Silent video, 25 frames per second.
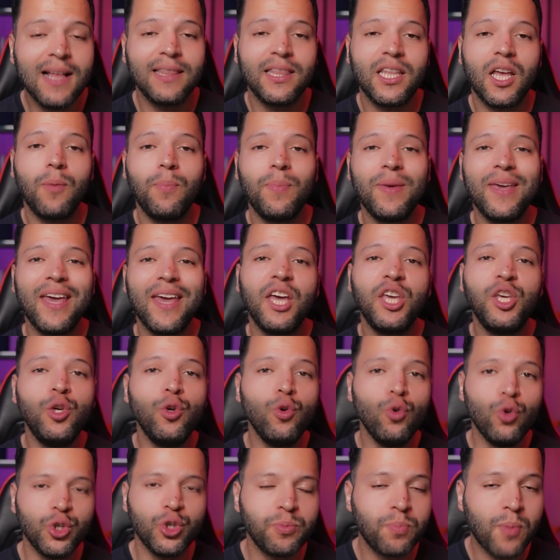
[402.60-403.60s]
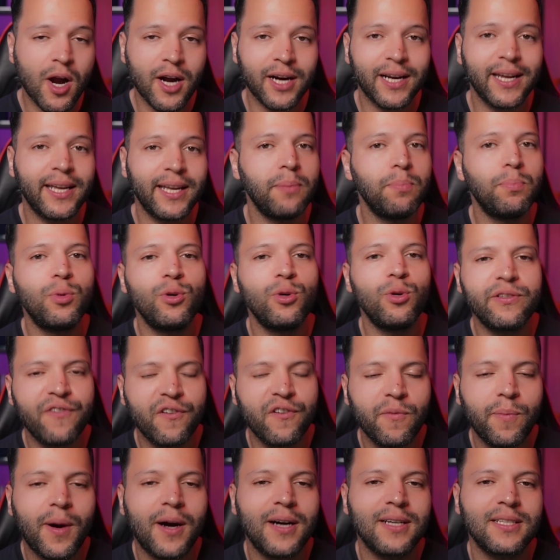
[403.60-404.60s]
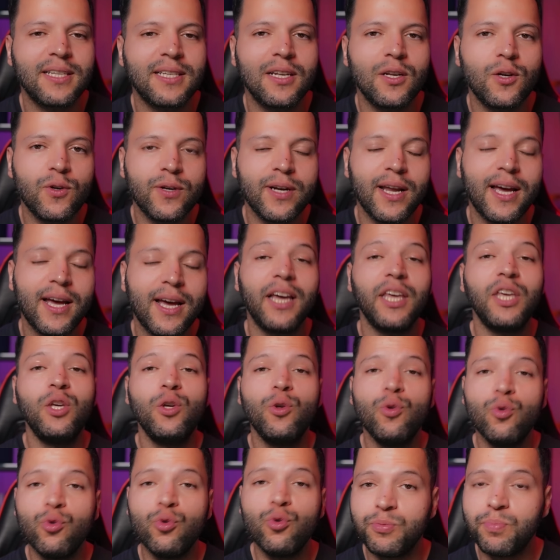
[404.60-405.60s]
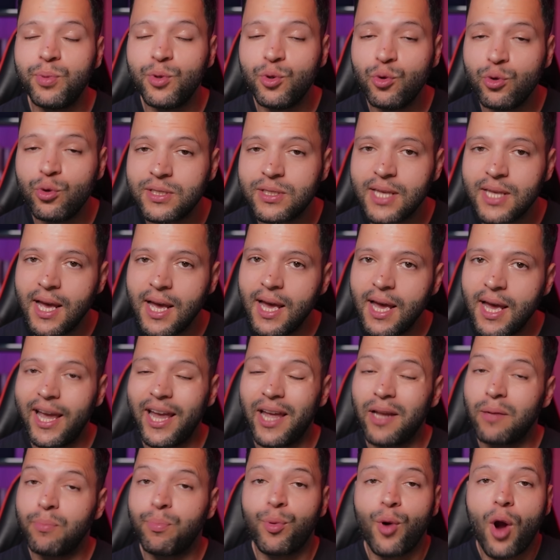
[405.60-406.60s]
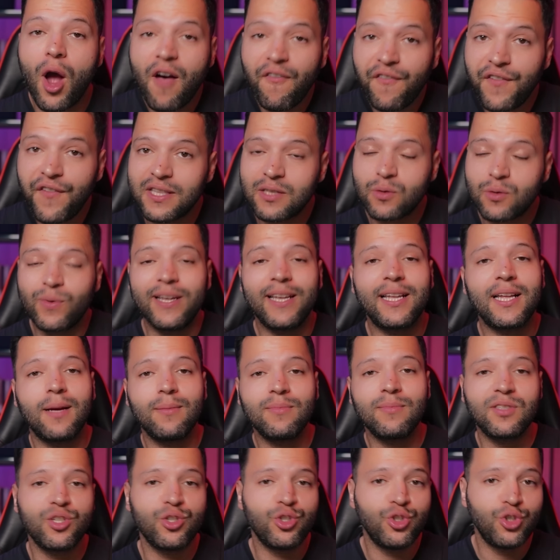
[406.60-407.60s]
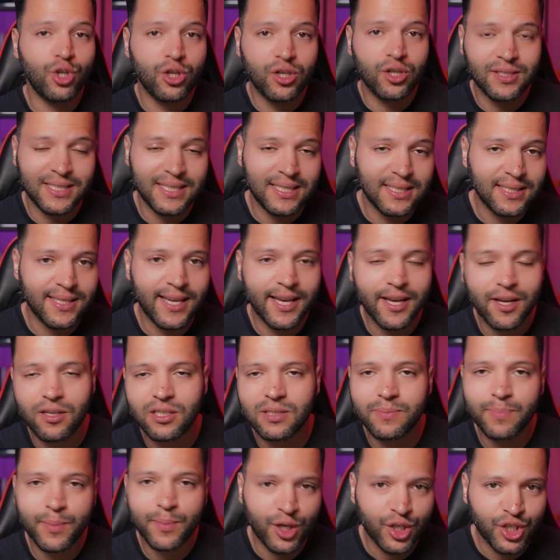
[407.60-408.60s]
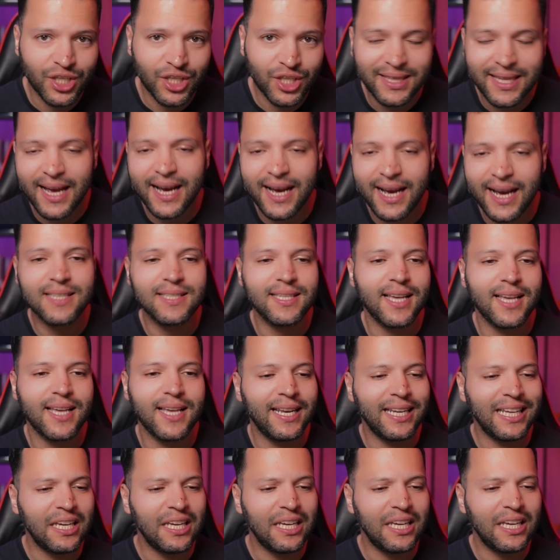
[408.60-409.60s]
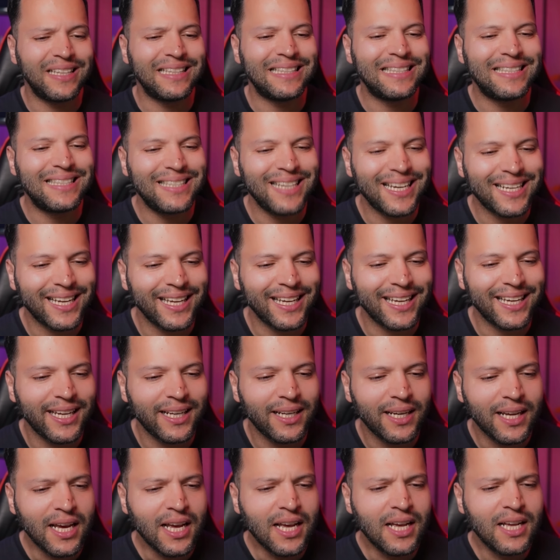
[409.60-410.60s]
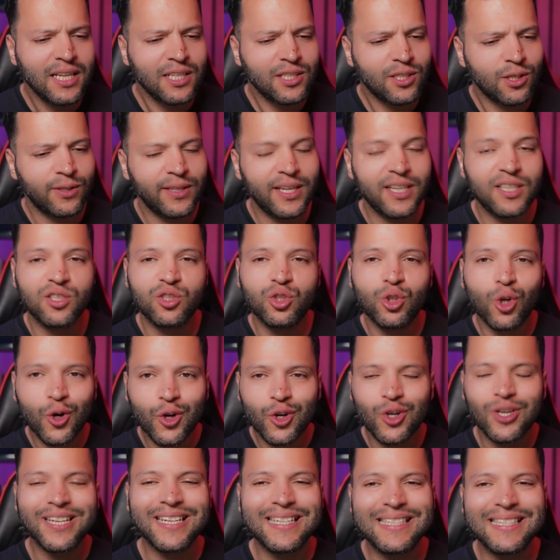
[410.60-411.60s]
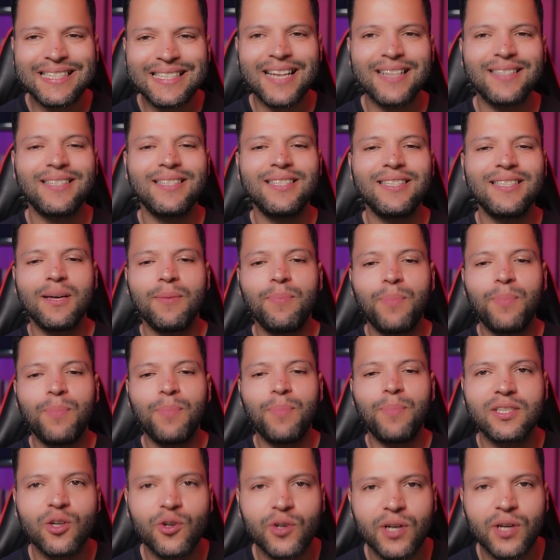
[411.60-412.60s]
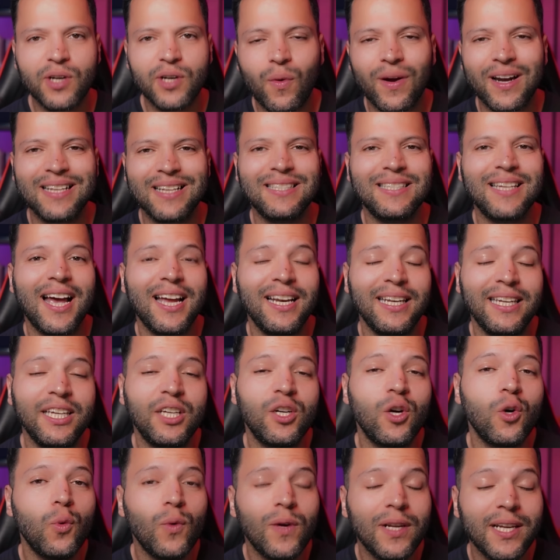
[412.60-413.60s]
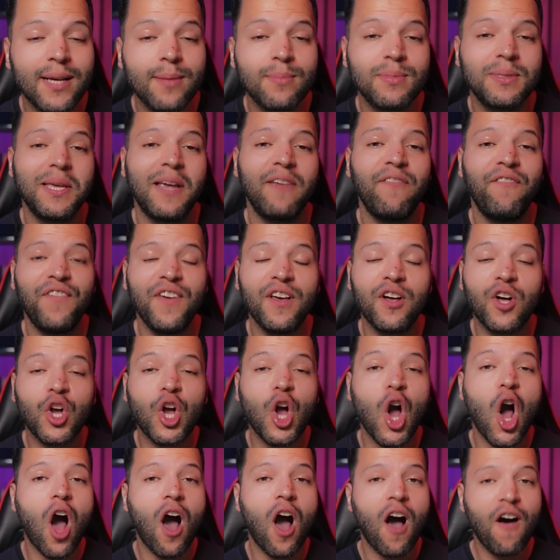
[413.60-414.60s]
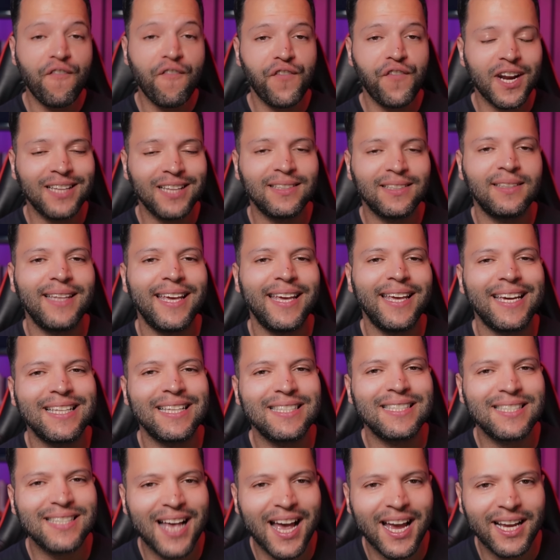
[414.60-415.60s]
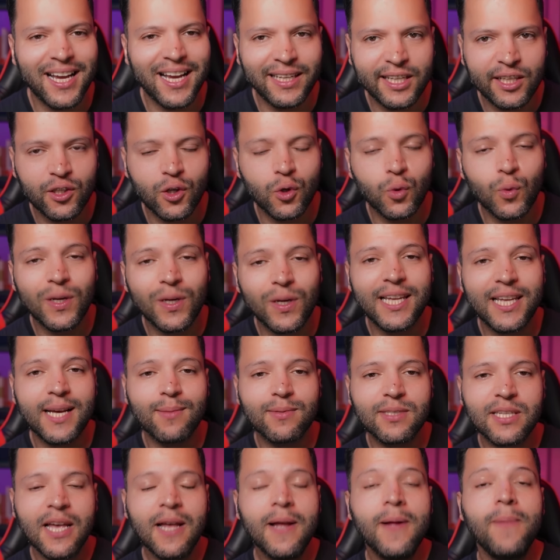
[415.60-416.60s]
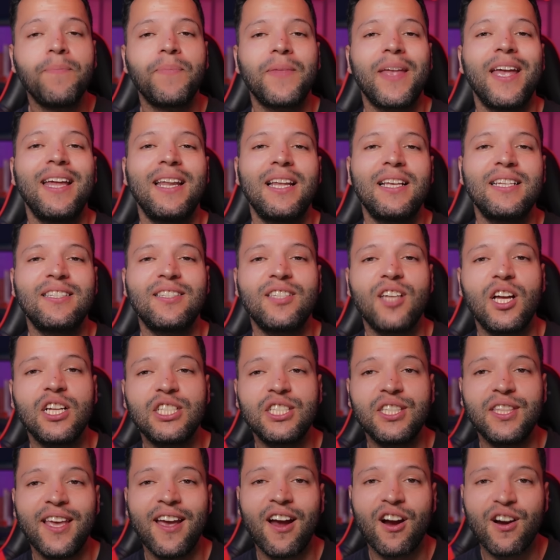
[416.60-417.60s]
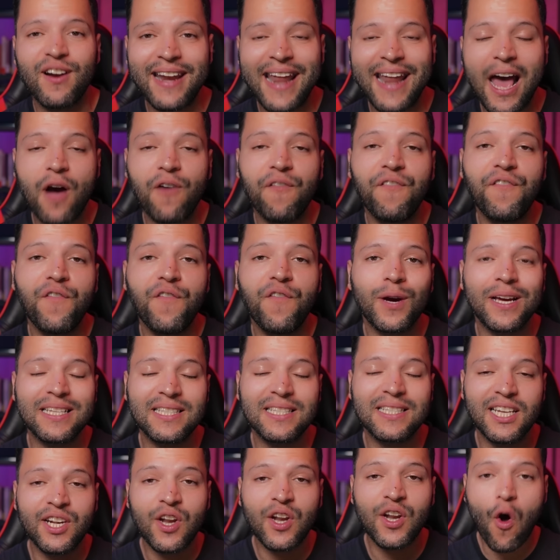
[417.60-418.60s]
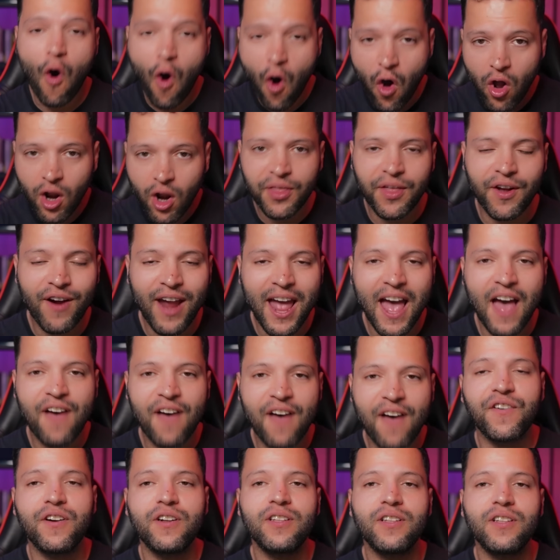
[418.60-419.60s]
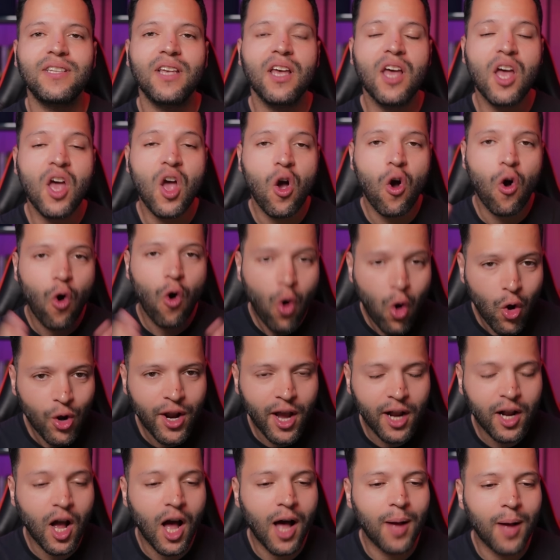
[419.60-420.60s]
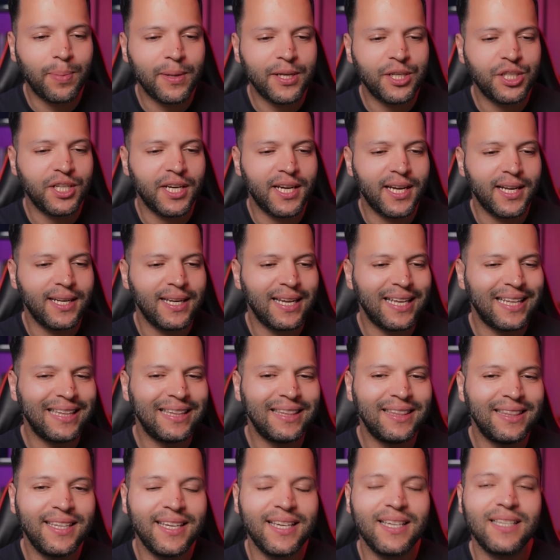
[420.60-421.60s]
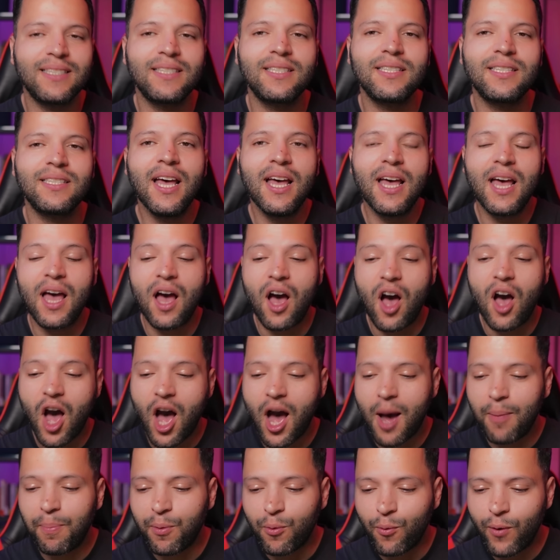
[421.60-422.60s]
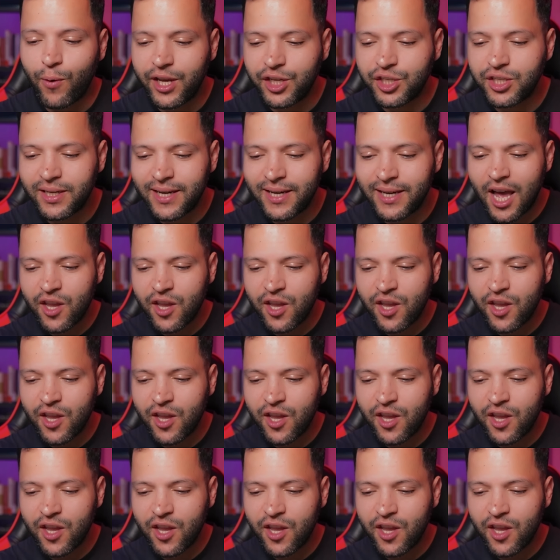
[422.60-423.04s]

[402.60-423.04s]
There'll be a huge marketing boost for Barcelona, a huge boost in profits when it comes to jersey sales, merchandise, and even ticketing. So there's a total consensus that Barcelona want to sign Nico Williams. They feel confident that they can sign Nico Williams, and as such, they are now focusing all of their efforts on accomplishing this operation.